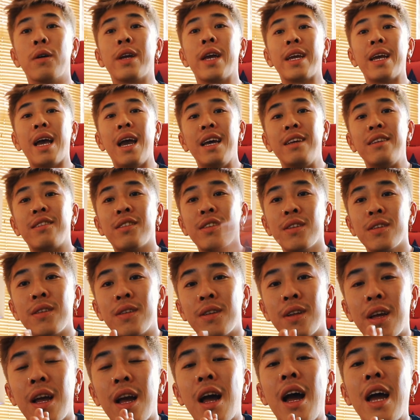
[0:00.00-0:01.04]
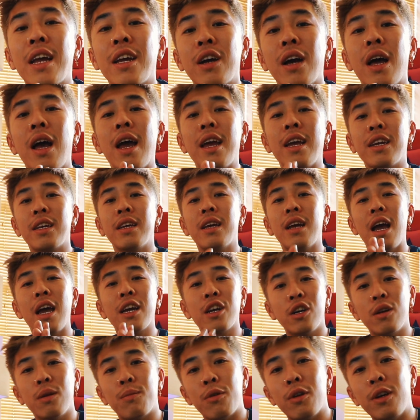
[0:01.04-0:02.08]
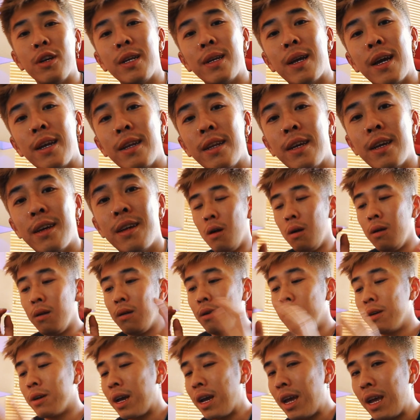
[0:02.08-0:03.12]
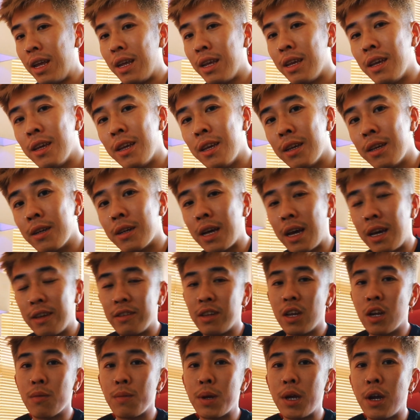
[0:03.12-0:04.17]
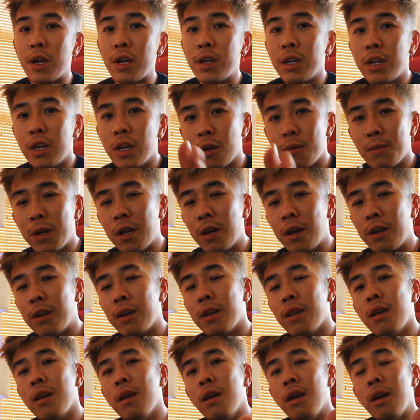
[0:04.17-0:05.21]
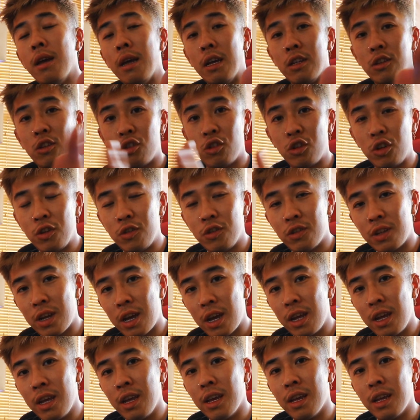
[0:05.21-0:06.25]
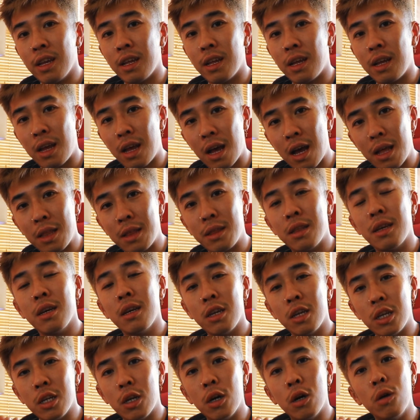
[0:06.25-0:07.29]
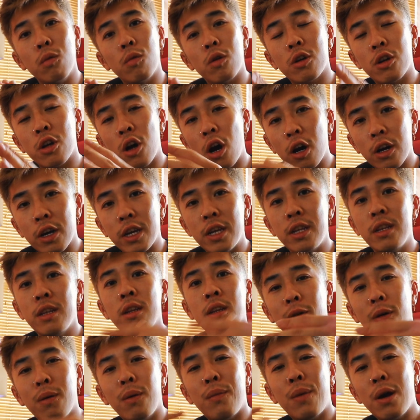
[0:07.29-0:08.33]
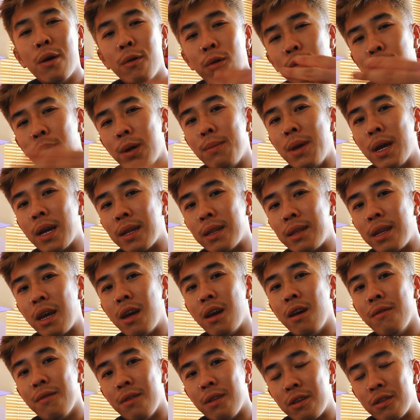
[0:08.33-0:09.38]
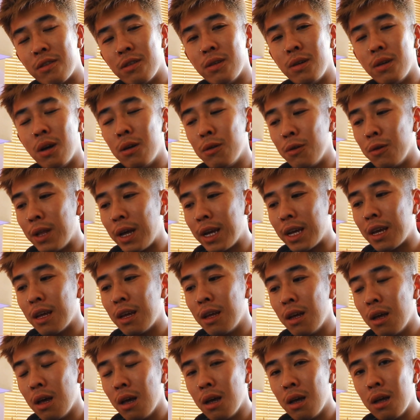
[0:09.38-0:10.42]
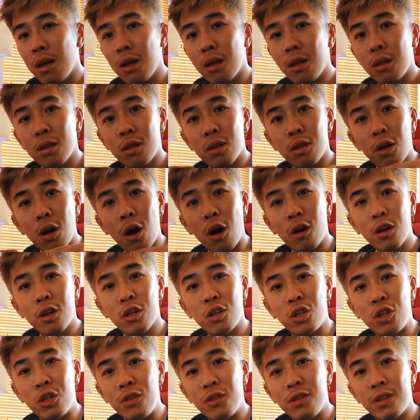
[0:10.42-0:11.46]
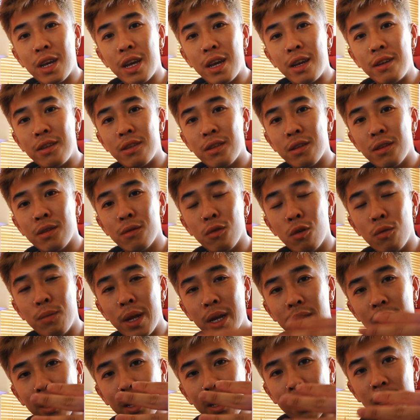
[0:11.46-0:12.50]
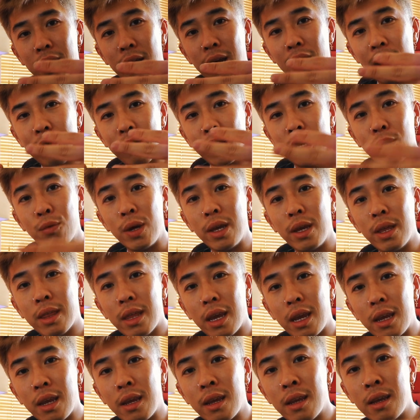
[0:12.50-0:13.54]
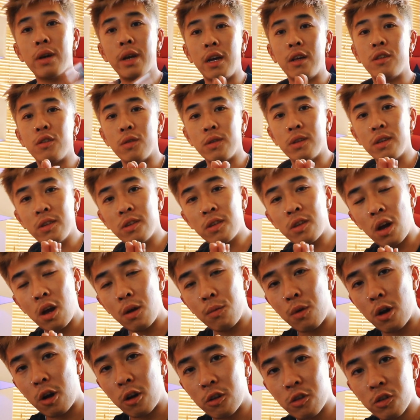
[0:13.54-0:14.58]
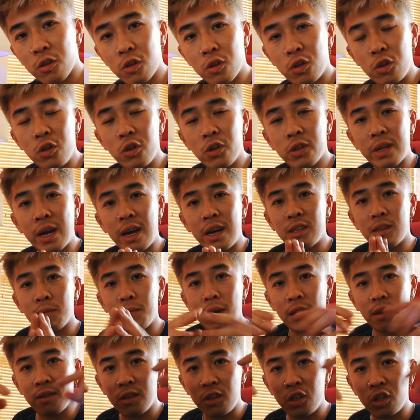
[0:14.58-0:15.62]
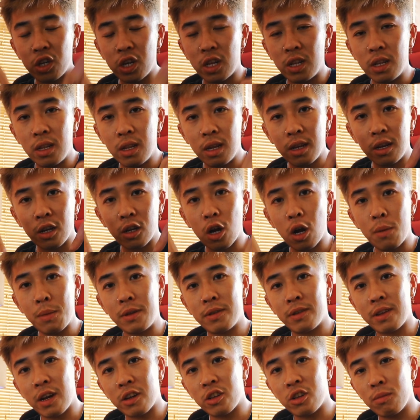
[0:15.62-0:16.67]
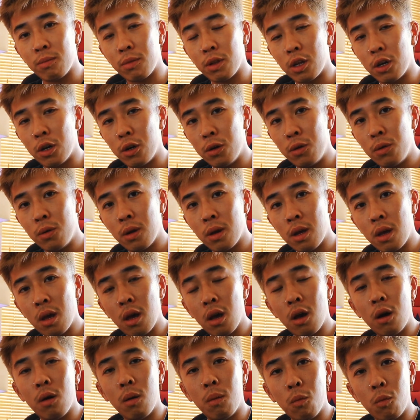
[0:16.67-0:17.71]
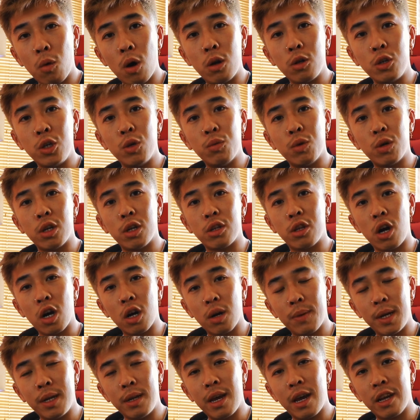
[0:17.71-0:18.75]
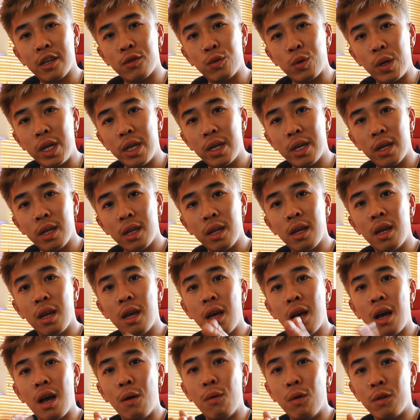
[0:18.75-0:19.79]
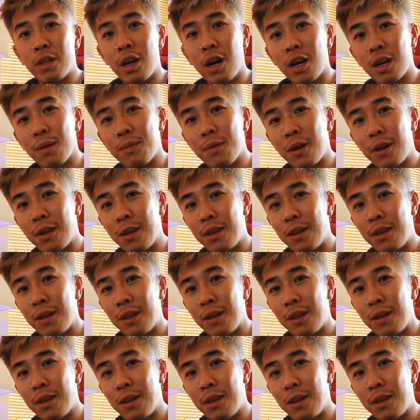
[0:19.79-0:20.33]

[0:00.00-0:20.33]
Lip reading: Okay guys, I got a brilliant idea. Okay, guys, hear me out. It's Tuesday, and you know, talking. Well, why wouldn't we make a day of this? I don't know, like Talk Tuesdays. We'll make like a every week thing. Okay, so this is how it works. You guys message in the comment section below on what you want to talk about next week, and we'll talk about it.